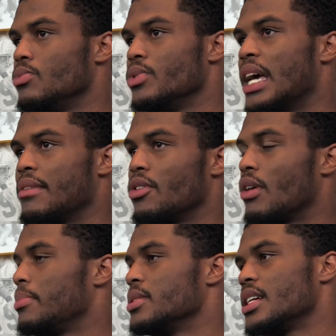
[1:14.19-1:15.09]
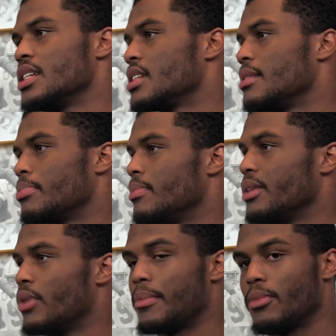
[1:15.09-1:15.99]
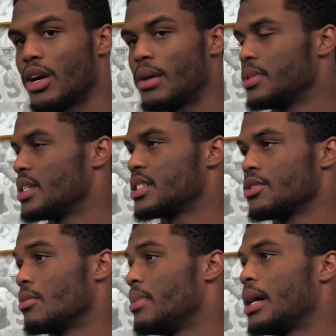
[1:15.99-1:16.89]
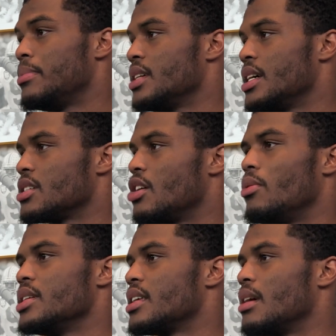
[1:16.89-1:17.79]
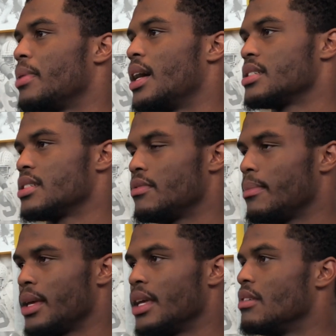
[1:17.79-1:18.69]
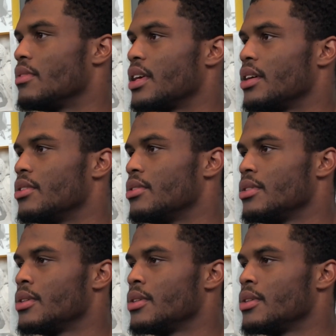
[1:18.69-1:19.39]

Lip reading: we have a great possession, great possession or a bad possession, always staying positive and being even keeled.